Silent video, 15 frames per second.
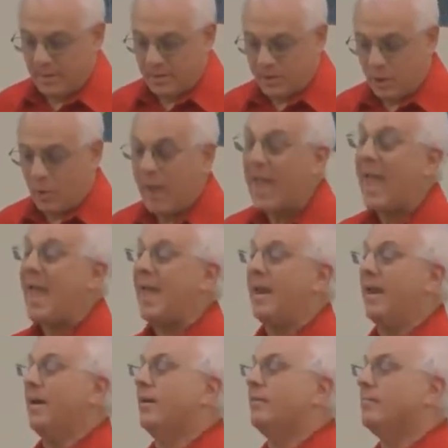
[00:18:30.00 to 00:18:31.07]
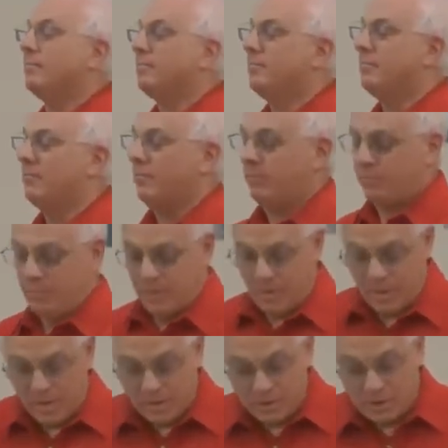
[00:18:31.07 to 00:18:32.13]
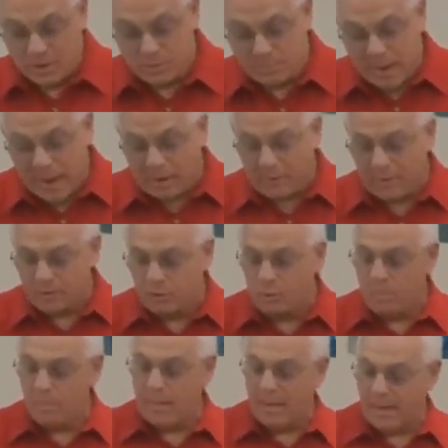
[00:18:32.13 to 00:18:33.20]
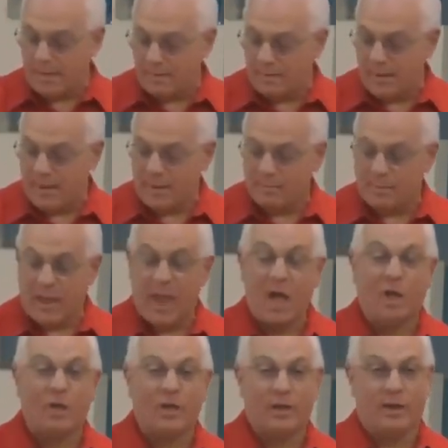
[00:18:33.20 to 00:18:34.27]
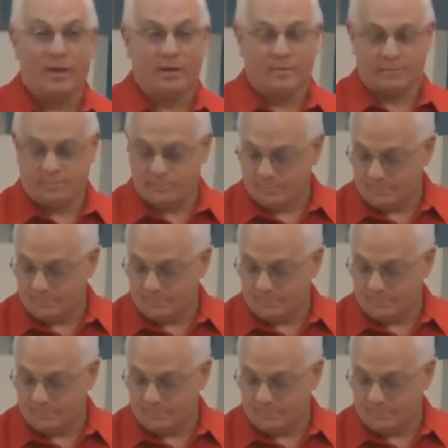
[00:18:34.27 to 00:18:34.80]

So, Hannah, she's married to a man named Elkanah